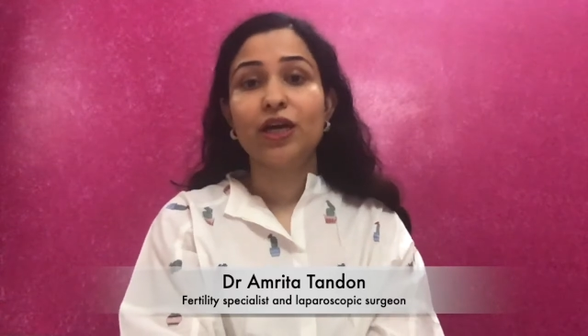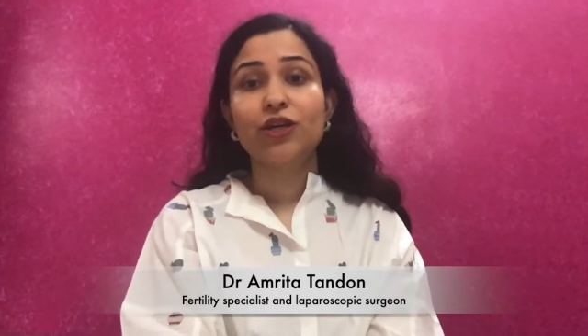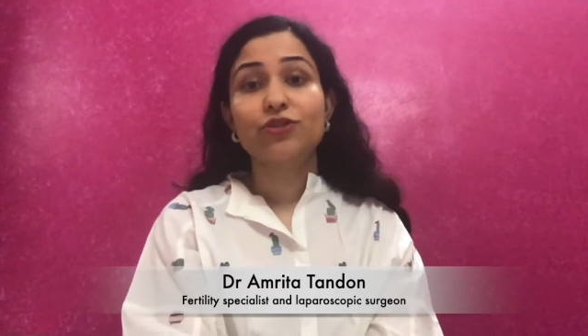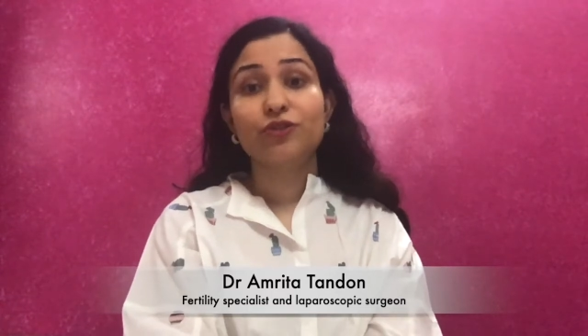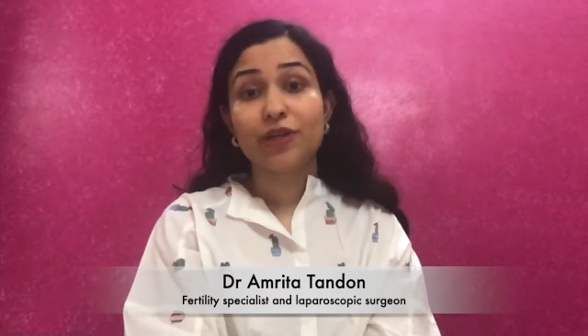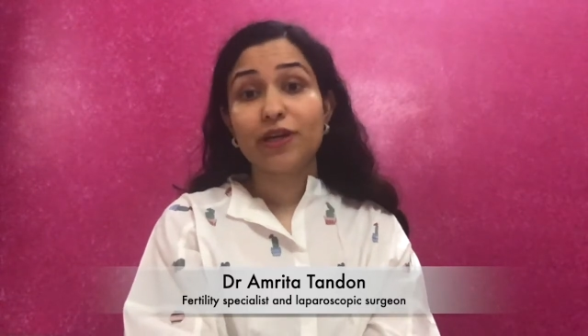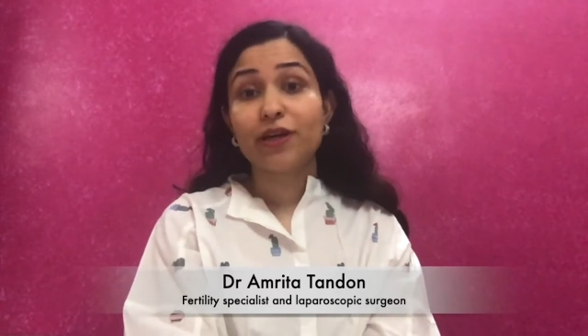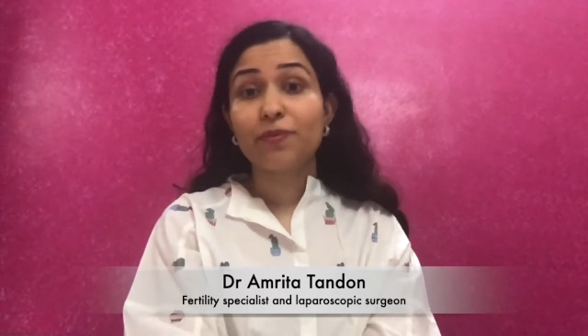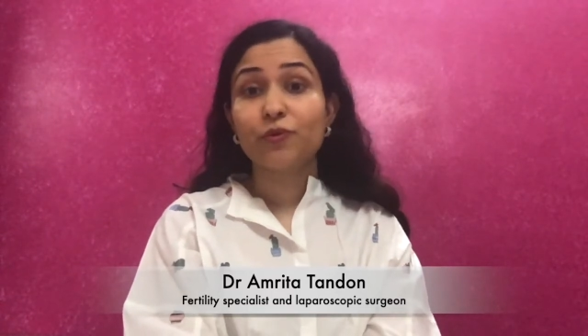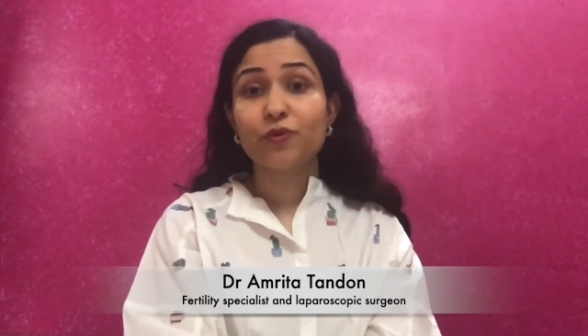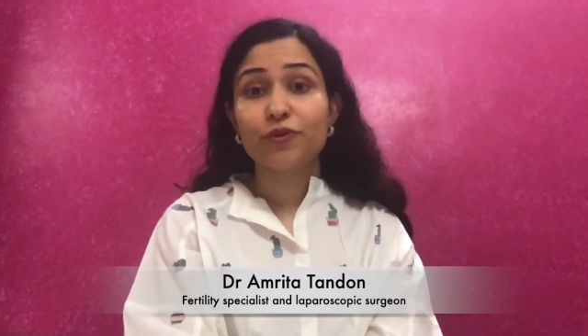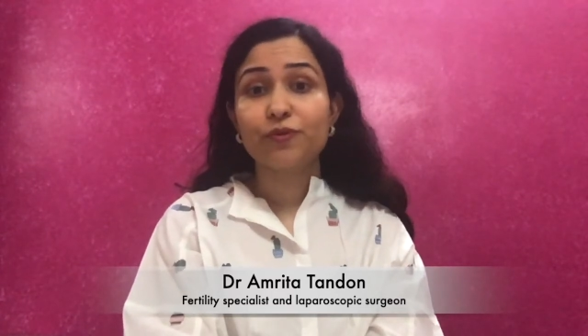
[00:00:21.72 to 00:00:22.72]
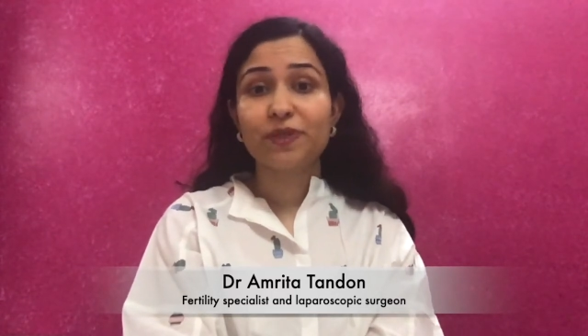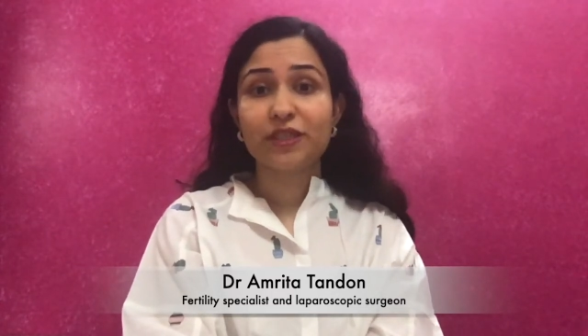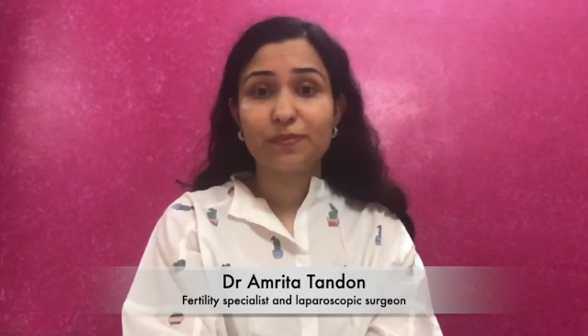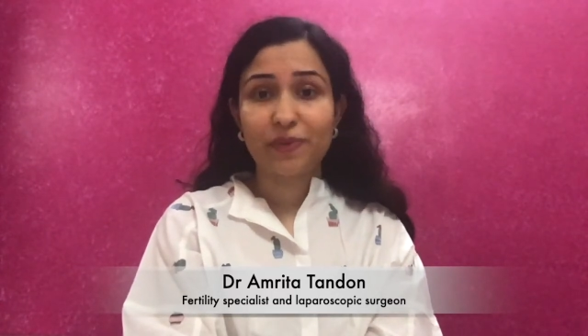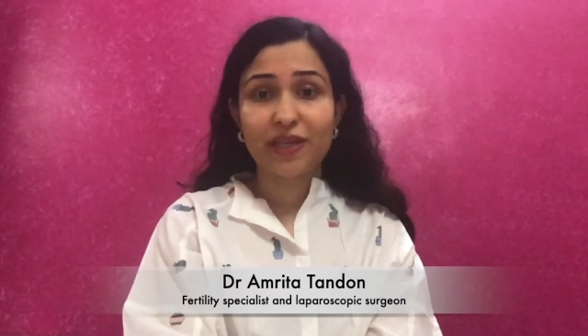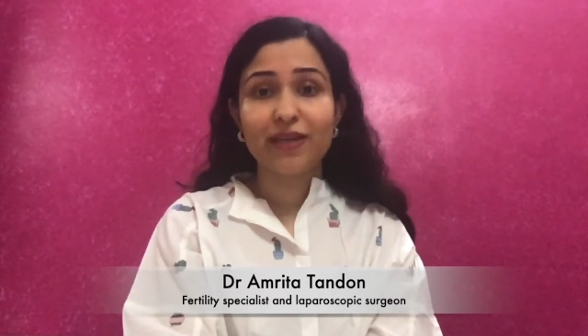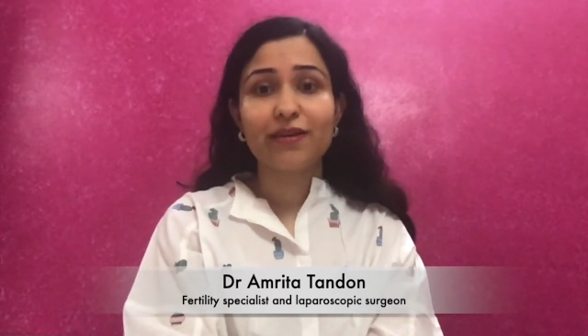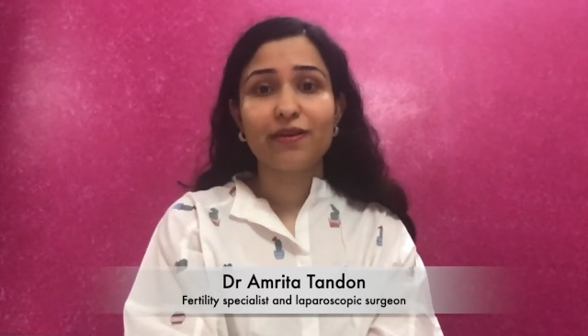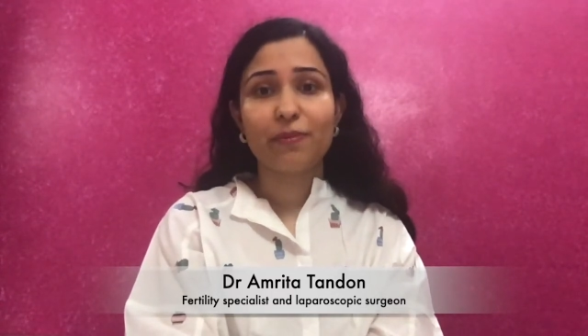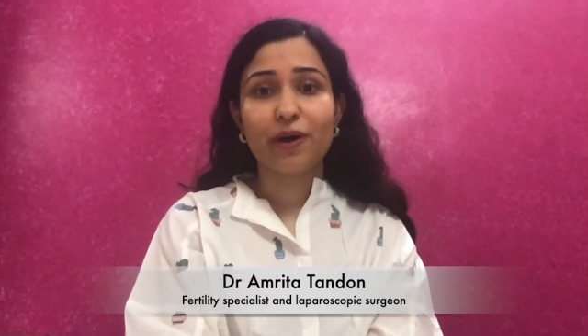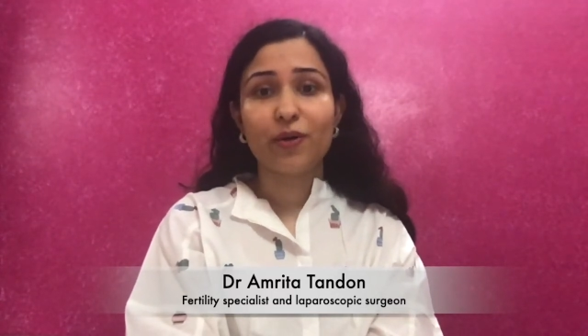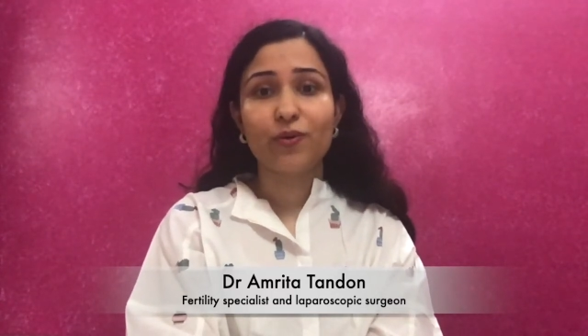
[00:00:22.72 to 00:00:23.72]
Today I'm going to be speaking
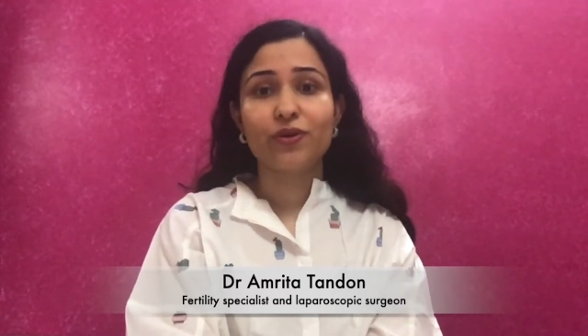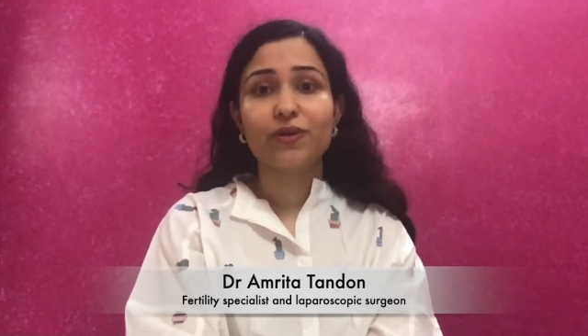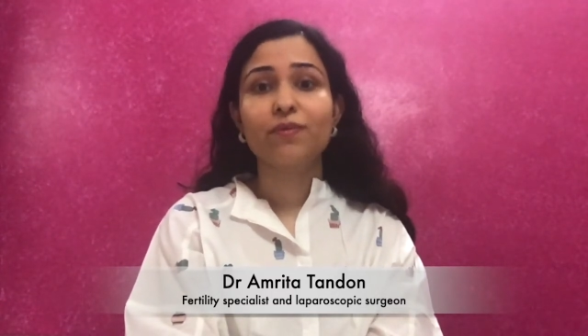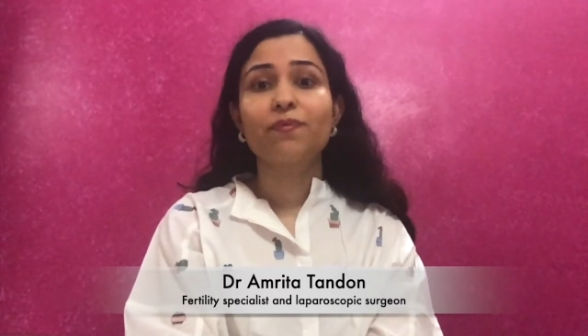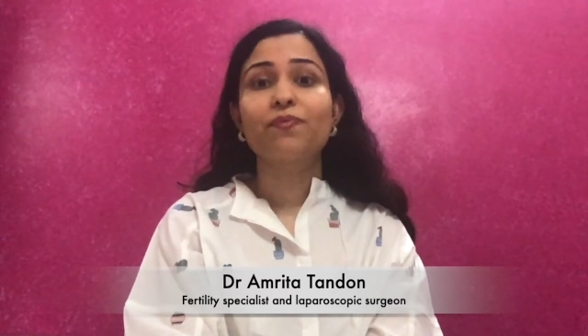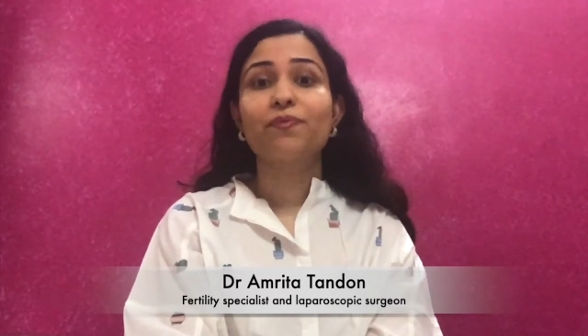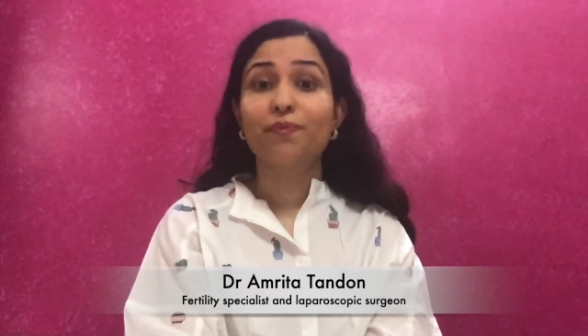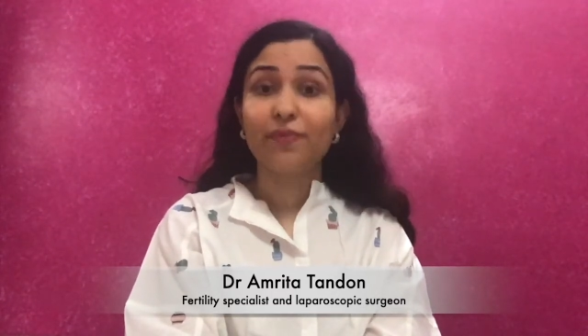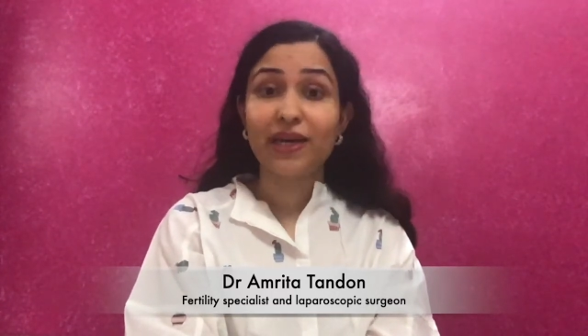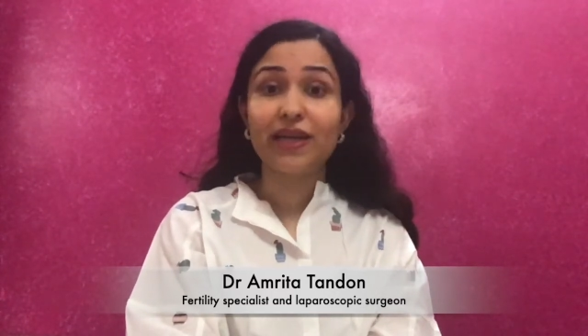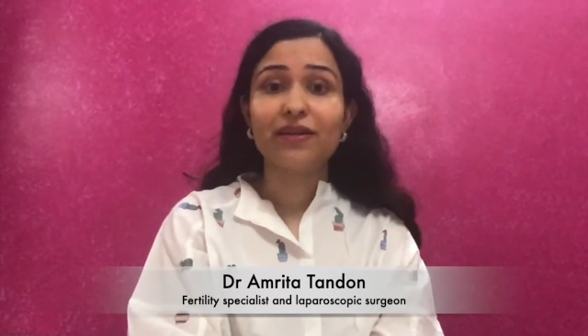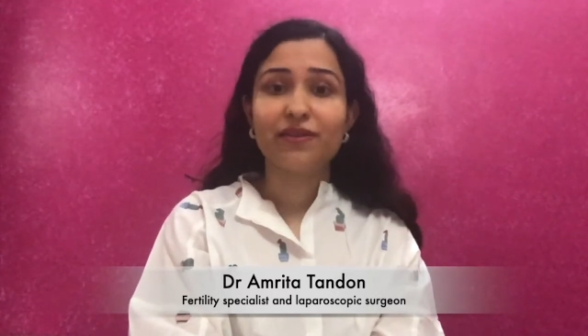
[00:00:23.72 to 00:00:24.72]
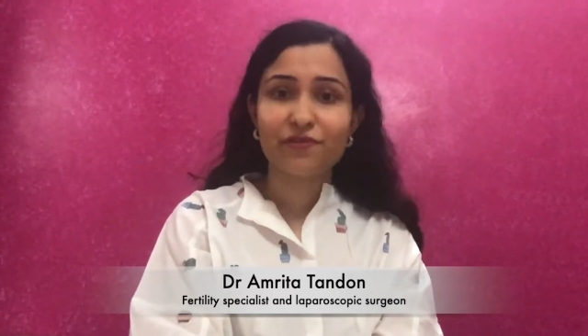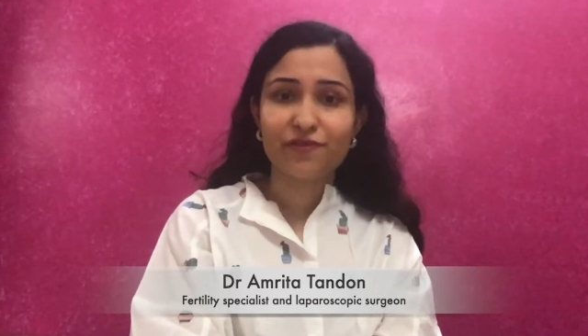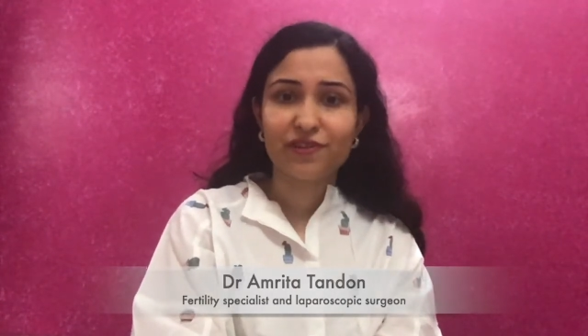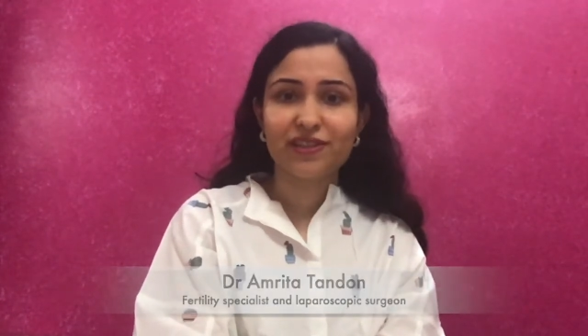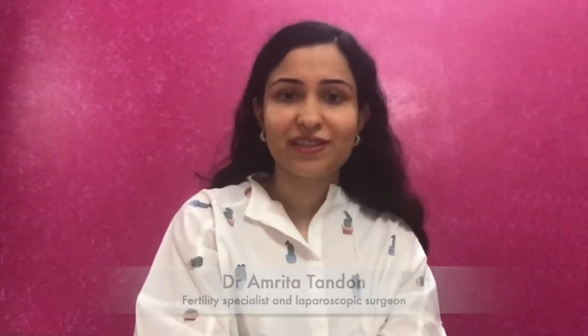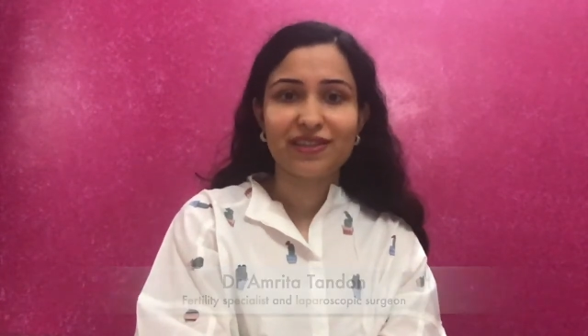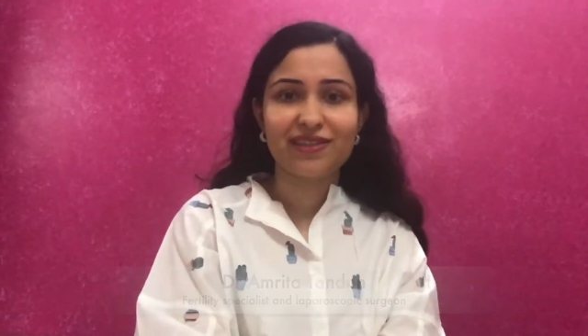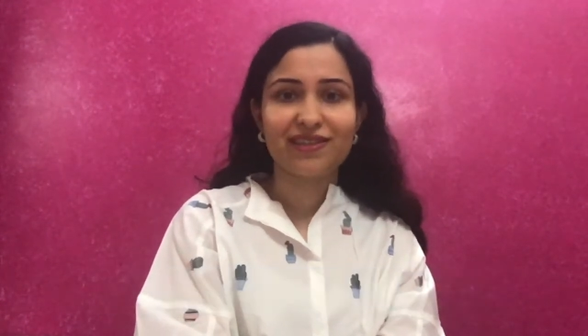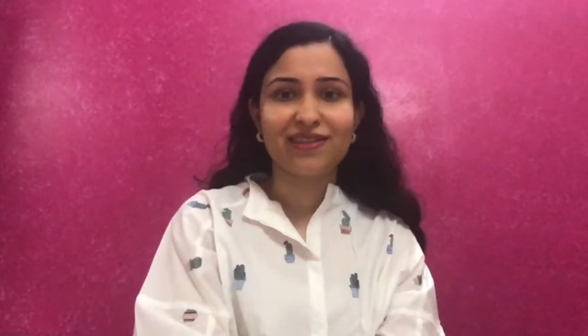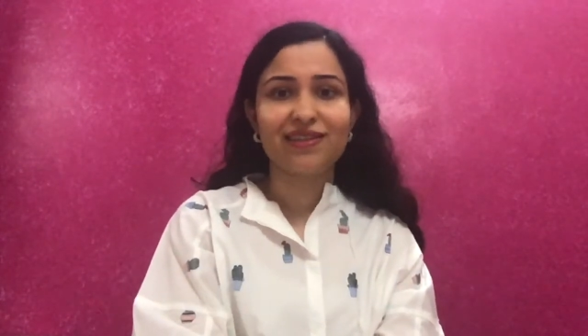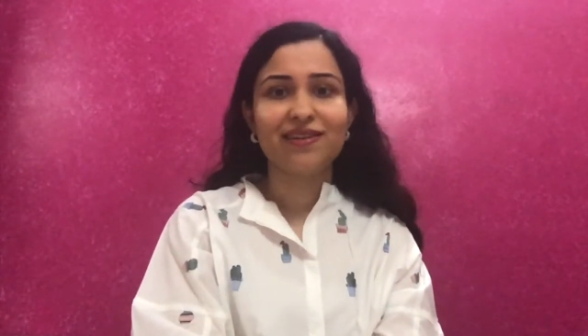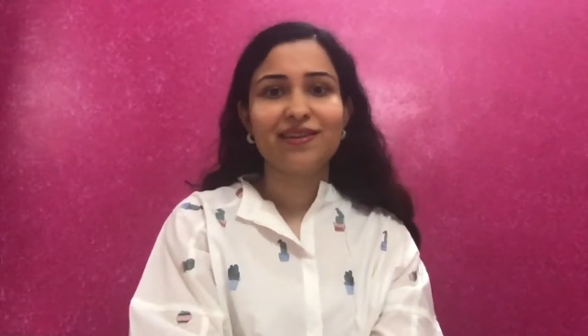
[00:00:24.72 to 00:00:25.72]
about male infertility,